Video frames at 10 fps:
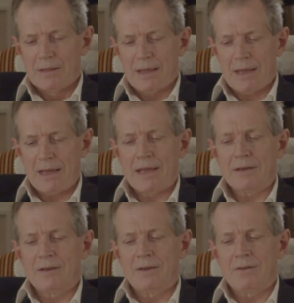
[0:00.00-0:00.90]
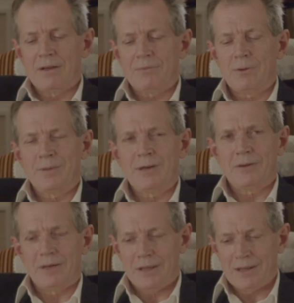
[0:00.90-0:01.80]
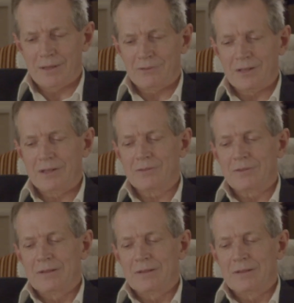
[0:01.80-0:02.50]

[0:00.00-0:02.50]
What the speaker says: I had known her from her earliest years.